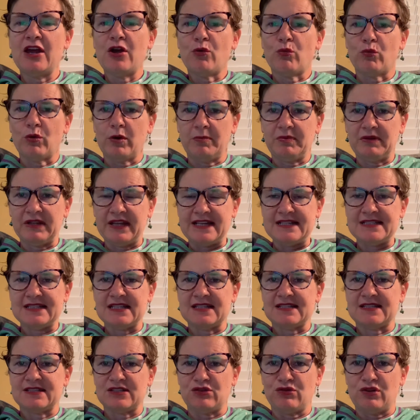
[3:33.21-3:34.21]
replace a
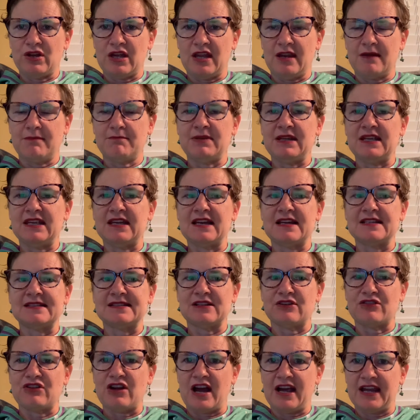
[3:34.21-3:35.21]
student because
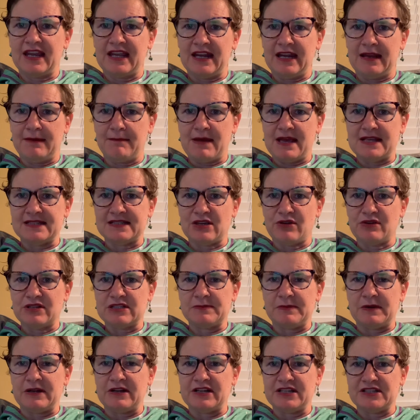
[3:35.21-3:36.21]
they're not getting mezzo
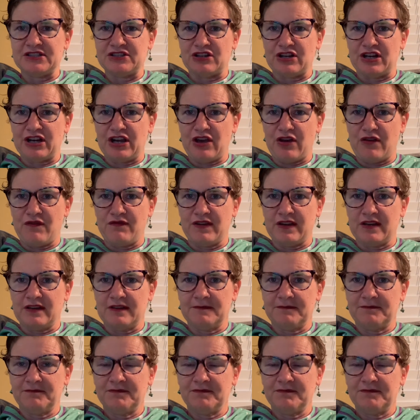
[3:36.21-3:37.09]
experience during COVID.